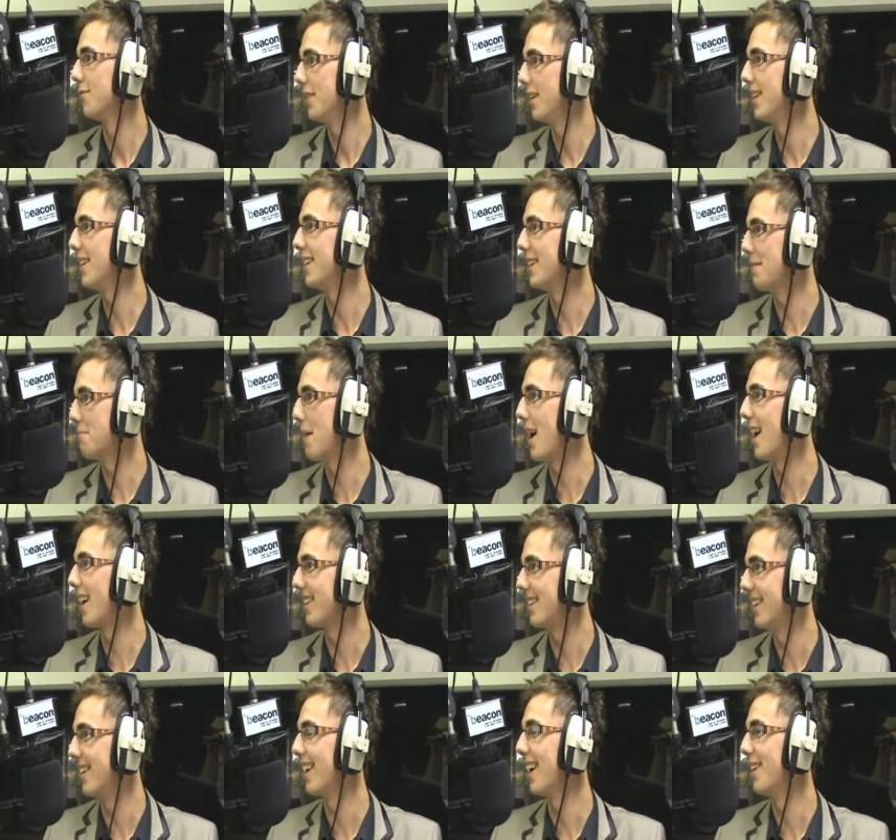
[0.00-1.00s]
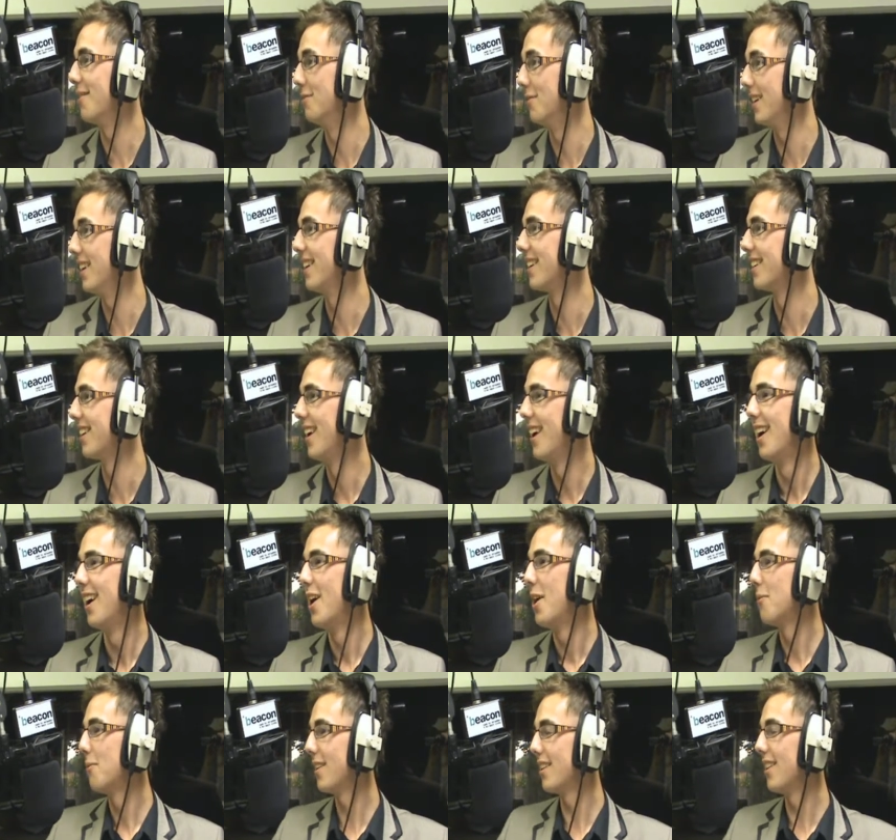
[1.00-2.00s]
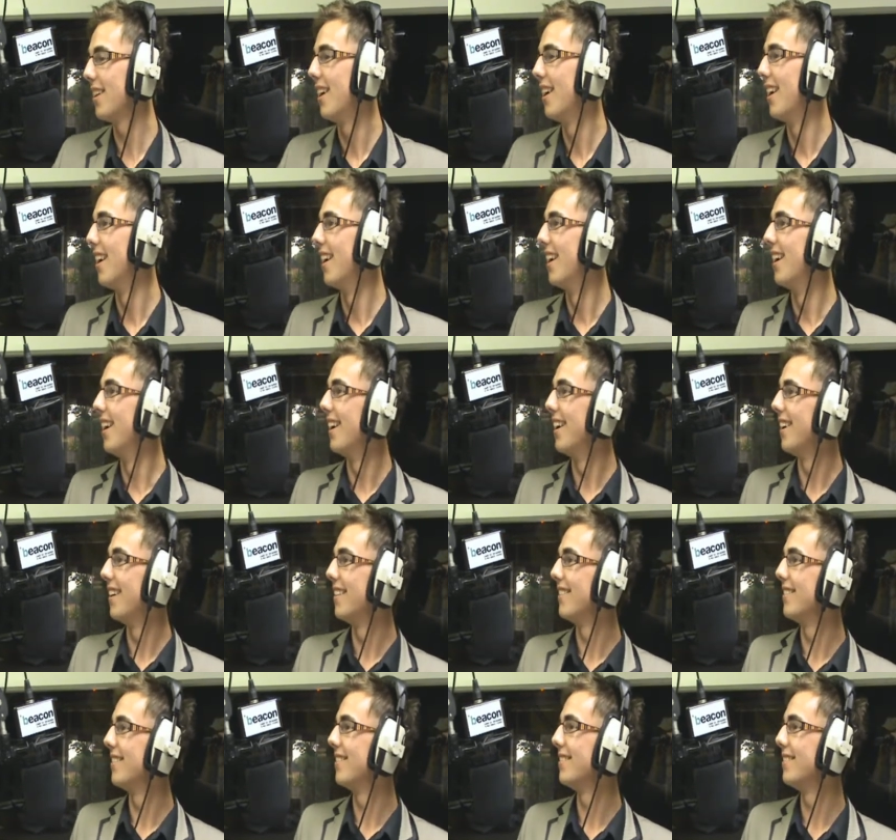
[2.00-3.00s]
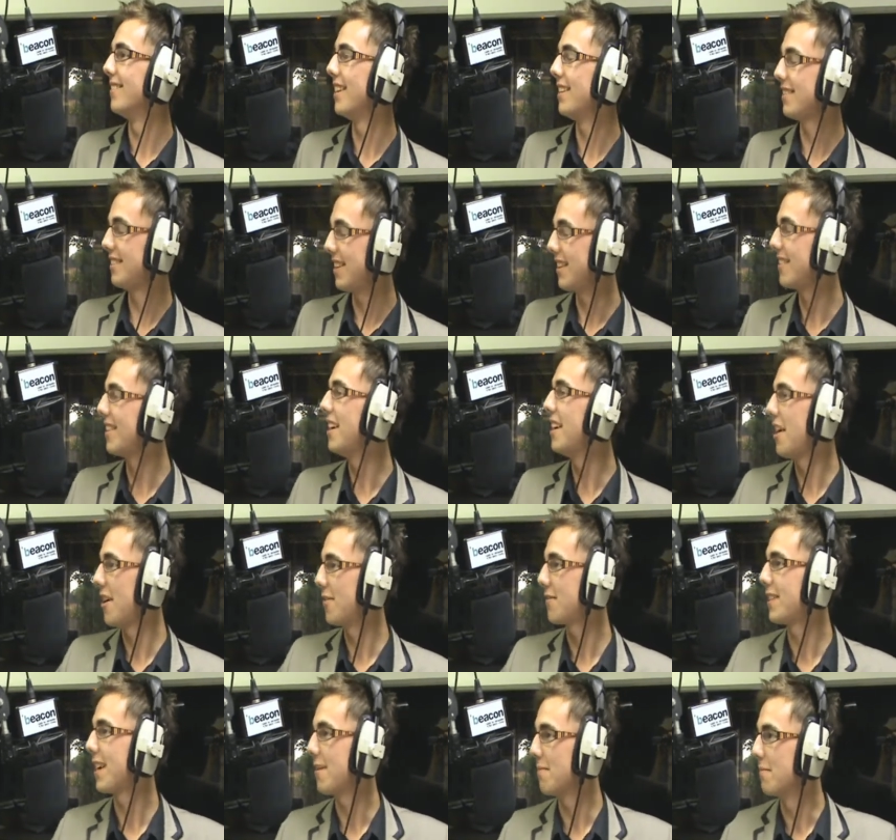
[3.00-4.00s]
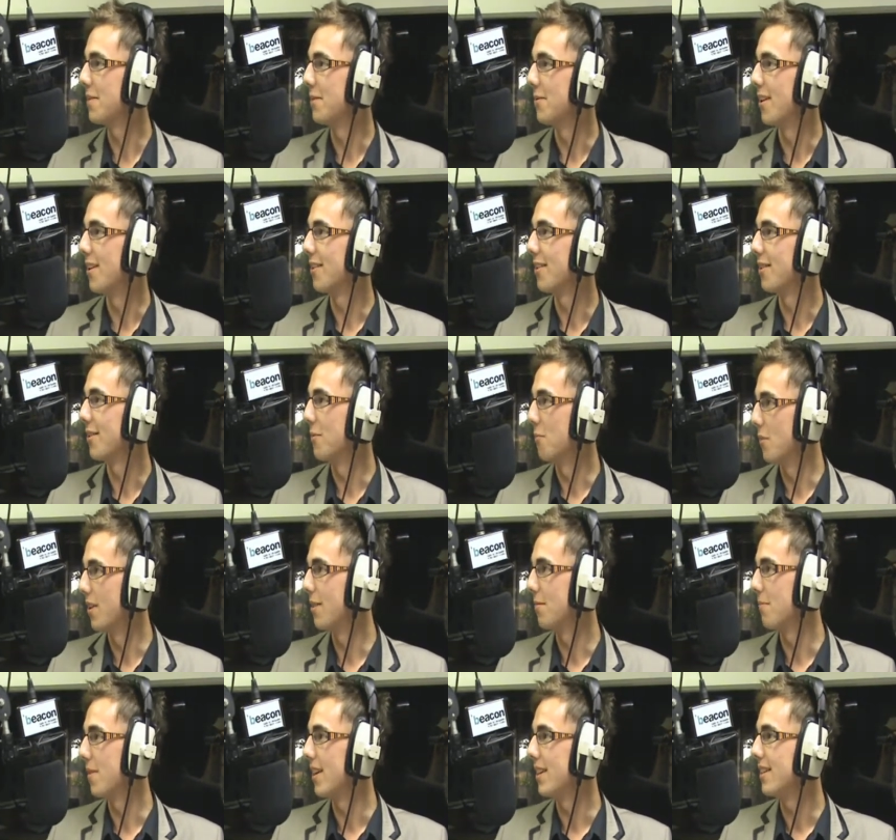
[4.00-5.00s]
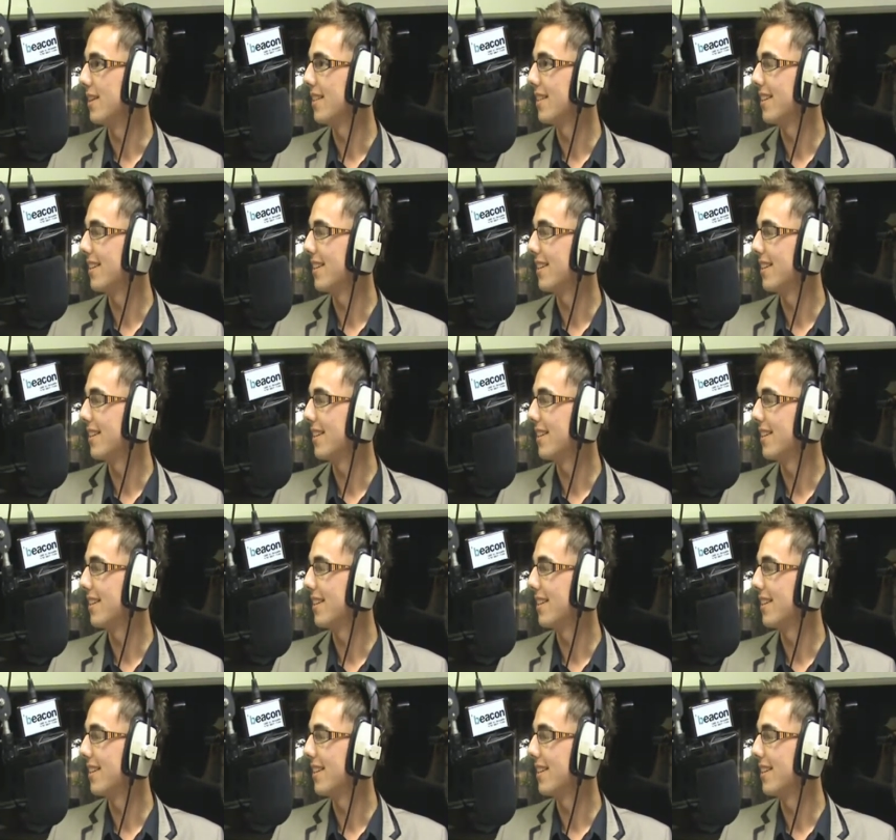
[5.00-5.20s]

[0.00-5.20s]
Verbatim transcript: really badly. Well, nobody laughed, or they just laughed at you, not with you? They laughed at me rather than with me,